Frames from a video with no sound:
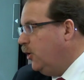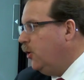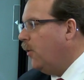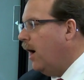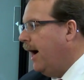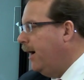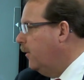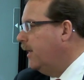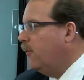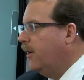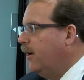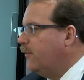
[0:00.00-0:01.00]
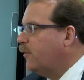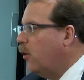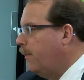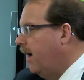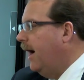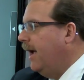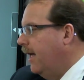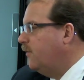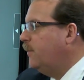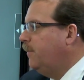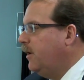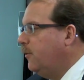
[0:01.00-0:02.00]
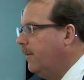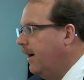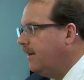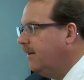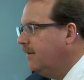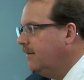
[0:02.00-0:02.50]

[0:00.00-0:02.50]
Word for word: you, I, or anyone else go buy S&P Direct?